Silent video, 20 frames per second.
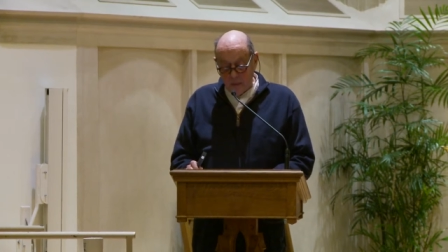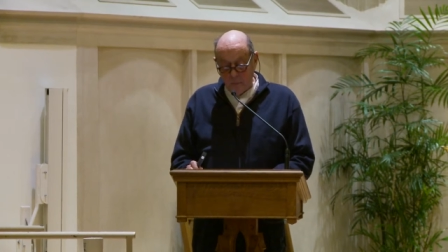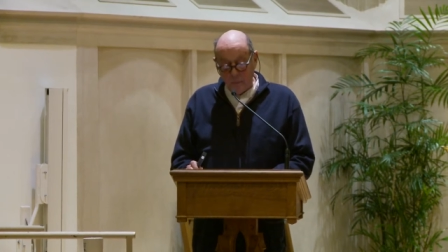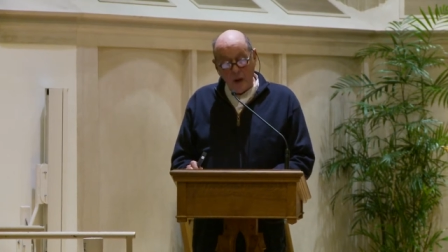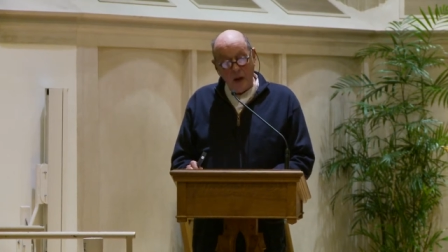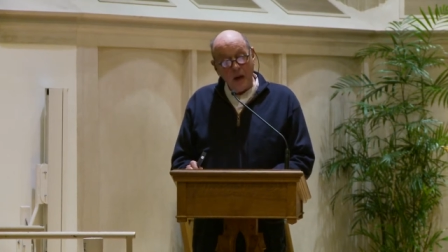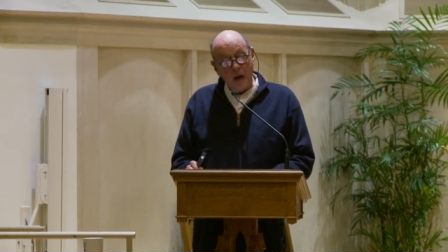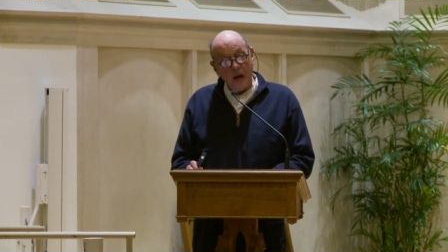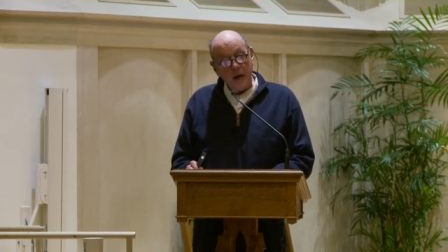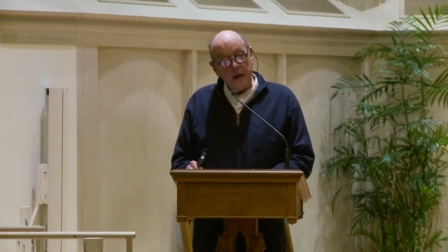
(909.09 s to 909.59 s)

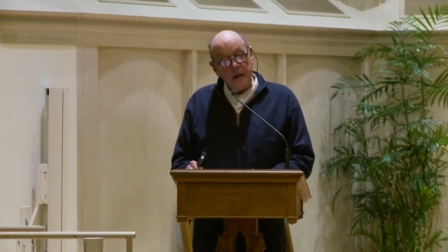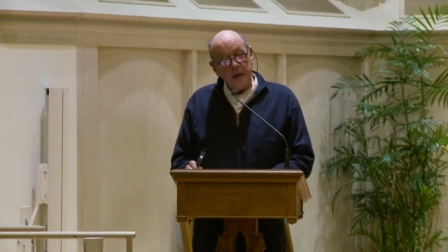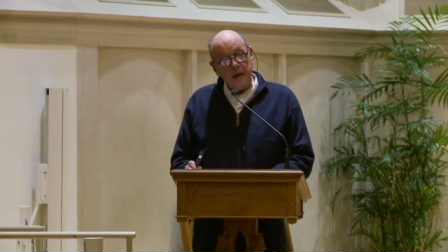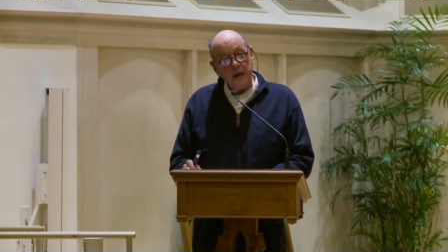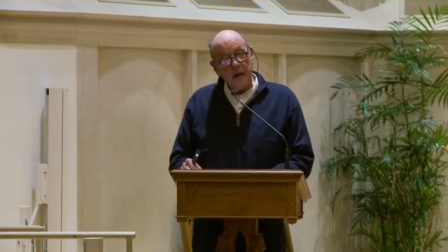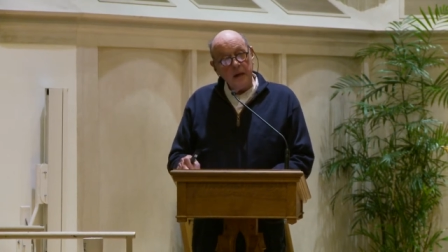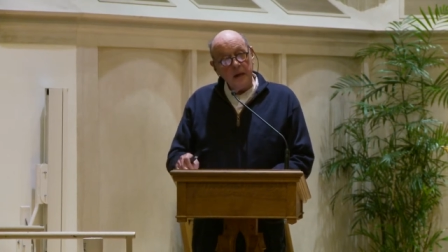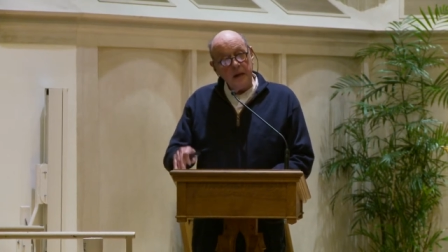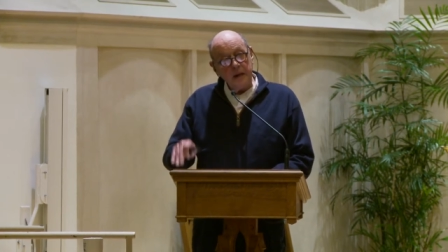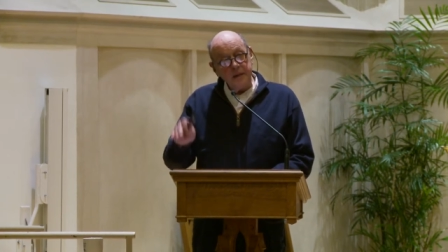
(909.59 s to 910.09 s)
by
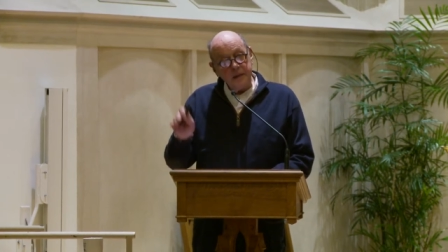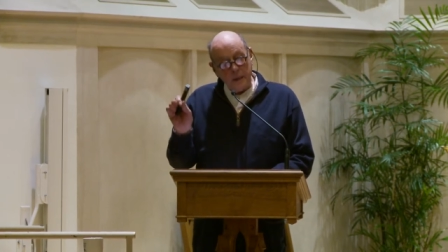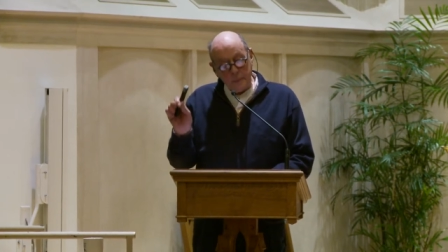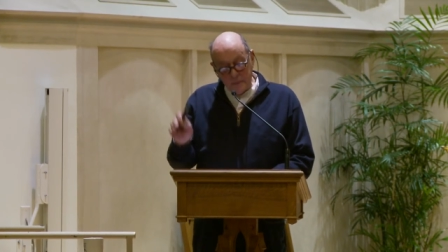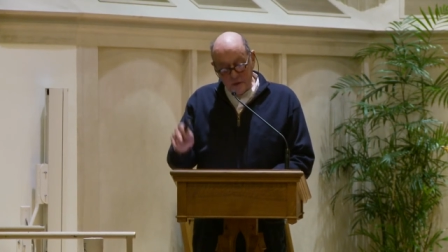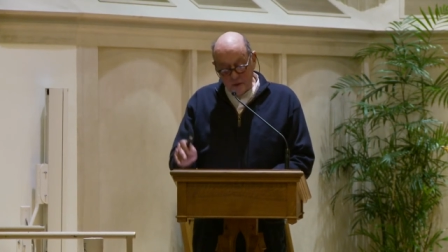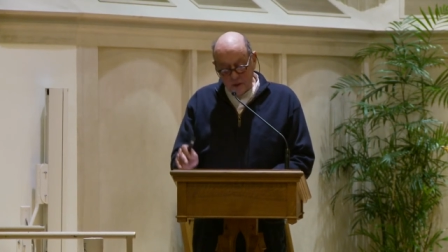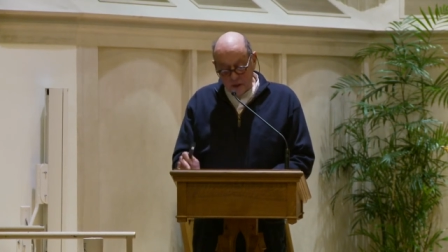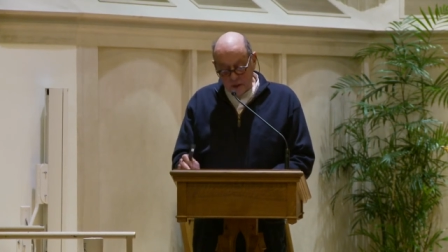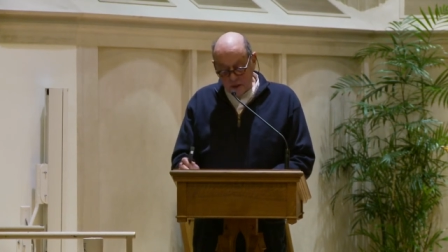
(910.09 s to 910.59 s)
a
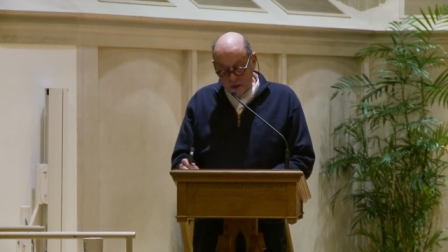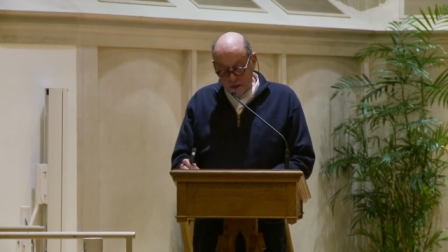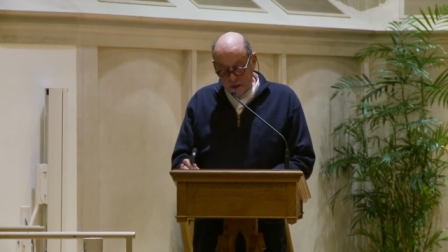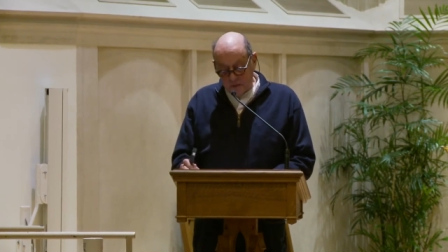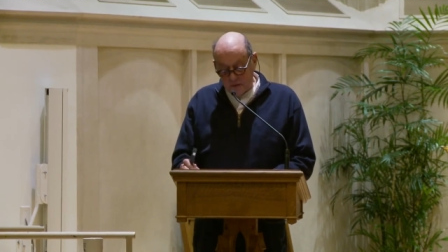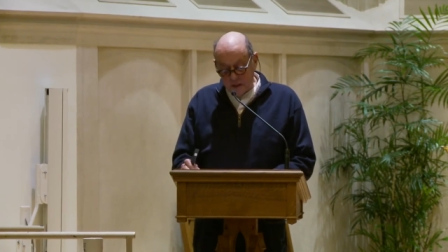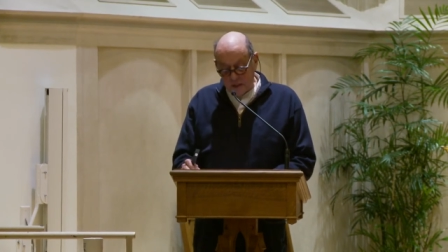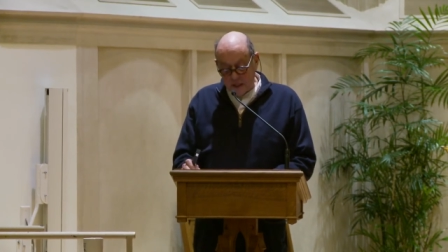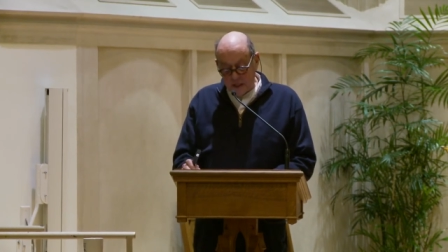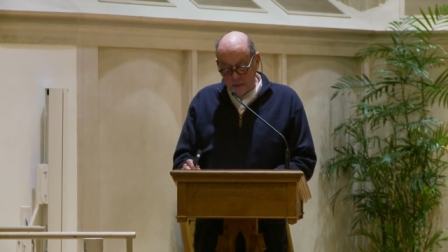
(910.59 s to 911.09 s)
deposition
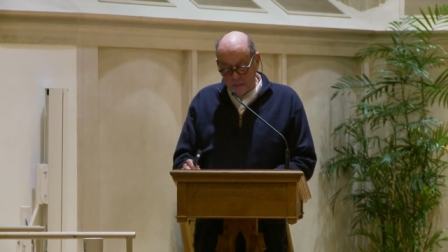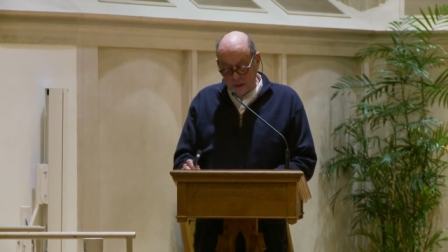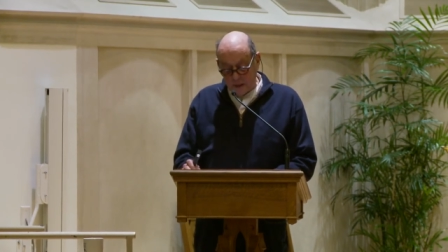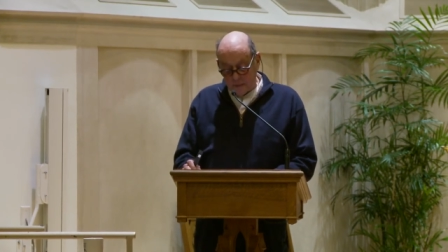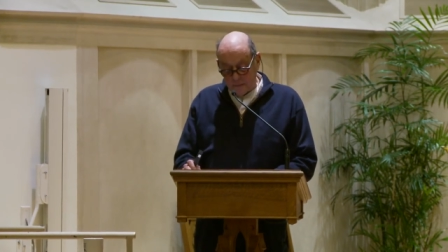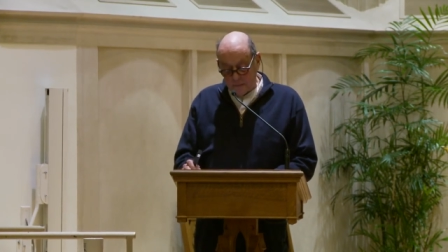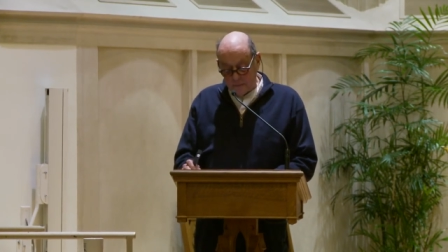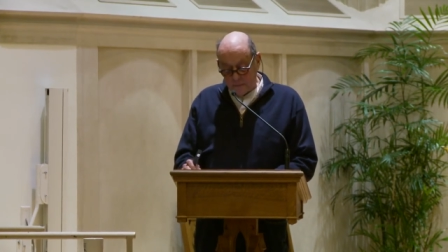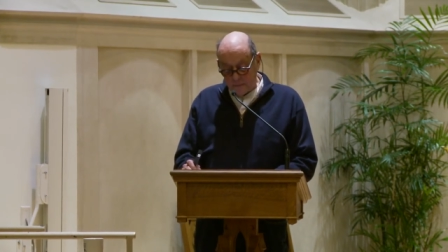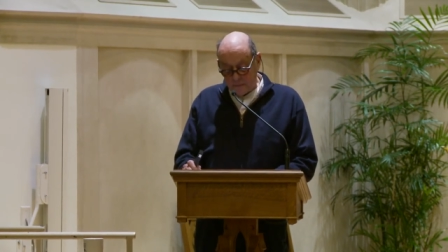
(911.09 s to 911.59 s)
of sediment,